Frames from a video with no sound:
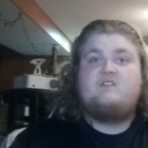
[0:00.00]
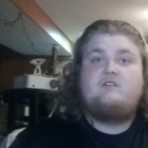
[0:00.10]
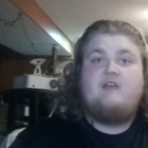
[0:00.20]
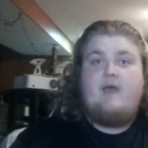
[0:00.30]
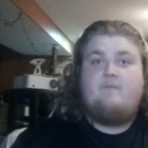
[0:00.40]

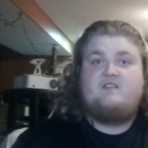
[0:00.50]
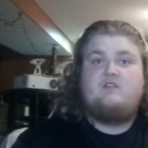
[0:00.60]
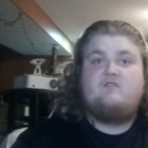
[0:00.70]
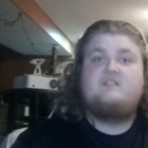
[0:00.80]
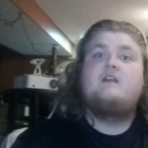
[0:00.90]
to
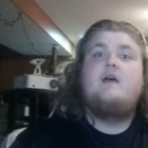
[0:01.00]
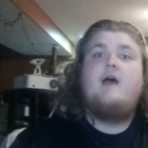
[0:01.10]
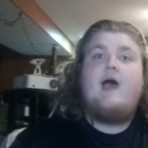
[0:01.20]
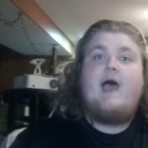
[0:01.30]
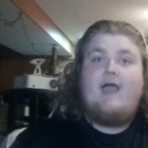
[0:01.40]
episodes,
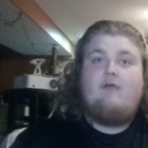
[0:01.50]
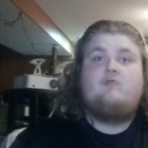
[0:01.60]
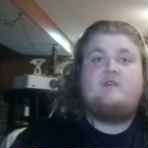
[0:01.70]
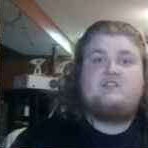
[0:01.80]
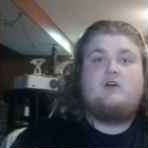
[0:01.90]
I will
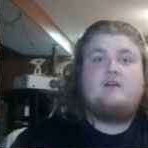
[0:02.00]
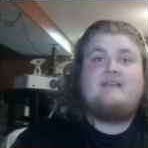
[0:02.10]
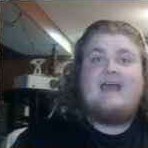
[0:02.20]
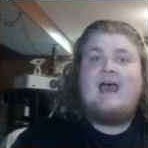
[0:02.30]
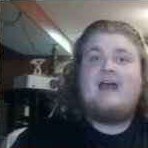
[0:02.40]
be starting
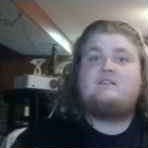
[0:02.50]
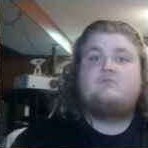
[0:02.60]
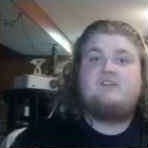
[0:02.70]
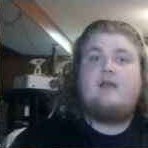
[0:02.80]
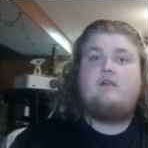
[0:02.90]
to add some
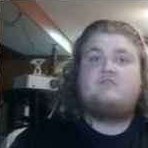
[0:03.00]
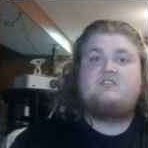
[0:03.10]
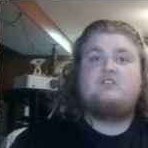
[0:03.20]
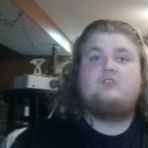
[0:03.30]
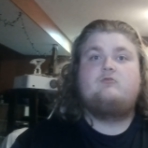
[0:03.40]

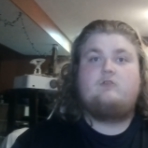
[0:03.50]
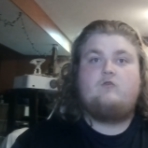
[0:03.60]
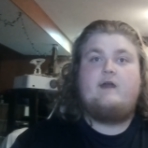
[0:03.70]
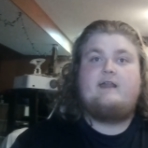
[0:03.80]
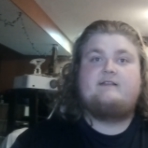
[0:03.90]
shoutouts to the
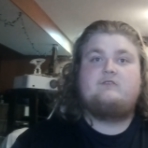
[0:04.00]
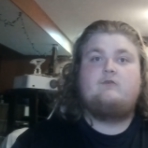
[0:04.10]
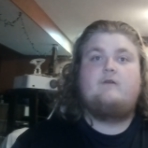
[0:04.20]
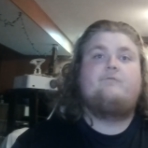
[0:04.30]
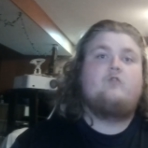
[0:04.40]
credits to
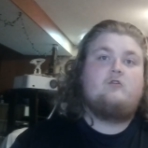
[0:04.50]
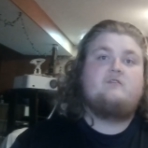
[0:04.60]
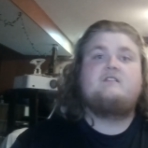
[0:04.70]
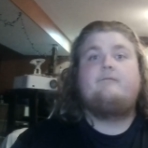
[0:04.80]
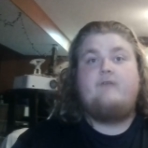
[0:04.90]
it for
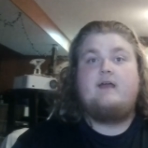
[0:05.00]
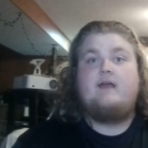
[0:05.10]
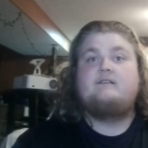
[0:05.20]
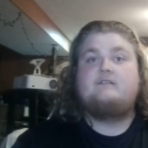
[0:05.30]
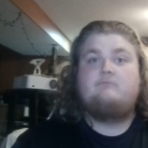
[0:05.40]
some
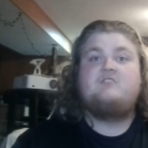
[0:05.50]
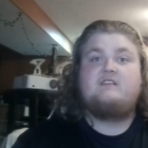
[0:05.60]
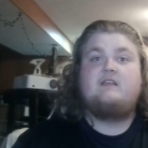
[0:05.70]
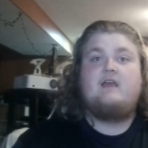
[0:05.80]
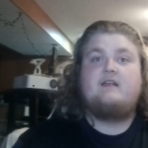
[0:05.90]
fans, just
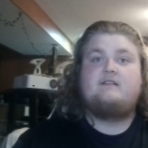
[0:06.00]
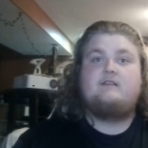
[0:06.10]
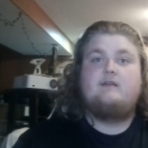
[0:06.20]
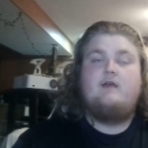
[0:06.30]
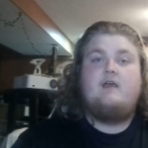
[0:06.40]
in
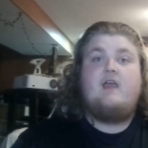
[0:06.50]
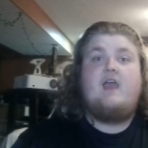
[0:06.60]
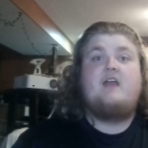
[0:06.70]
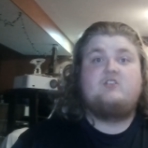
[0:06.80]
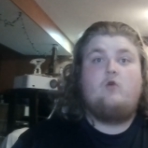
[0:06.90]
case.
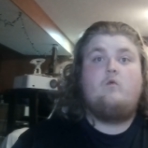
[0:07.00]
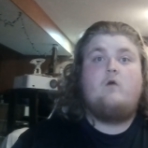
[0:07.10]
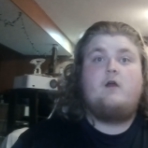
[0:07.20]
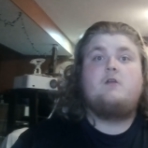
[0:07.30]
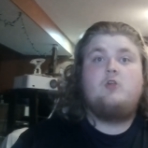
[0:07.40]
And don't
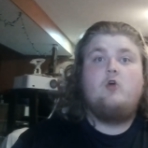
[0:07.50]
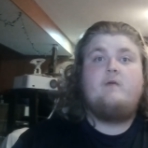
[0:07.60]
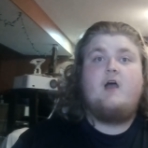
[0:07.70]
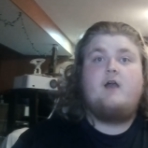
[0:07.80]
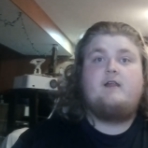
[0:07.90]
worry, you'll
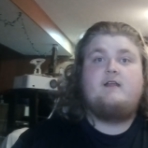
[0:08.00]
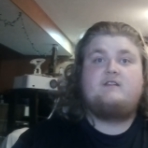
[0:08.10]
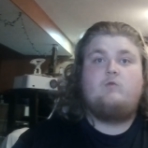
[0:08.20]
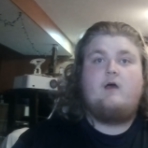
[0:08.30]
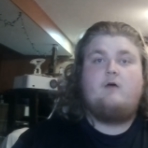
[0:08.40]
be on it
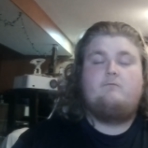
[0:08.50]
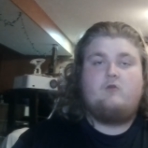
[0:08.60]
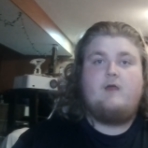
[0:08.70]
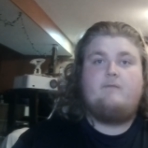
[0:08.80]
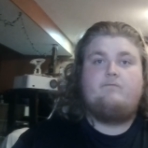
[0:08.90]
as well,
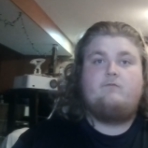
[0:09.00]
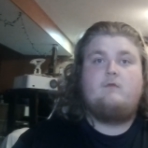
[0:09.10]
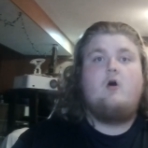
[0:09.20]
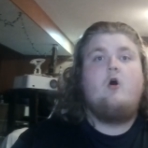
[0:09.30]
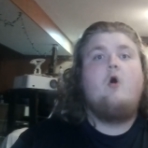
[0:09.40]
okay?
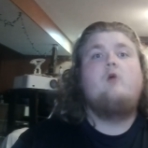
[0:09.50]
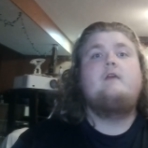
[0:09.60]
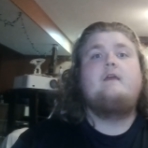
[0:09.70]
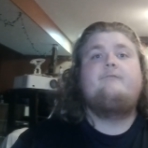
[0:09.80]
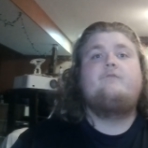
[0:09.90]

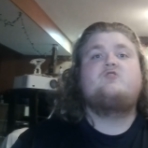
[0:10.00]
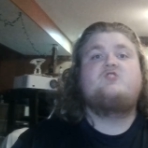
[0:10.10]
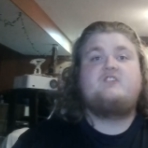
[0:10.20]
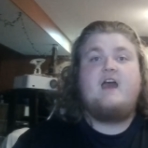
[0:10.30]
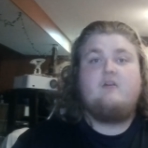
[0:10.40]
Only for
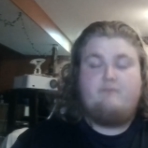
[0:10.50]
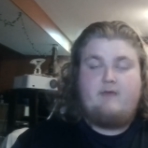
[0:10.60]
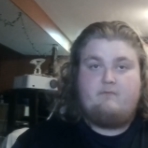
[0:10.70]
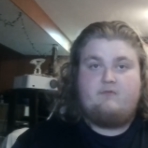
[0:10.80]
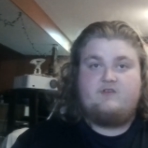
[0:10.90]
Shadow
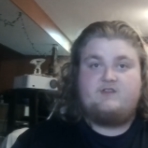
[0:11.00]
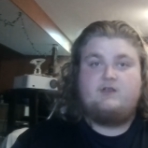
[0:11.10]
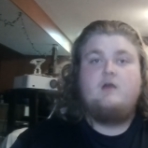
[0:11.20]
members.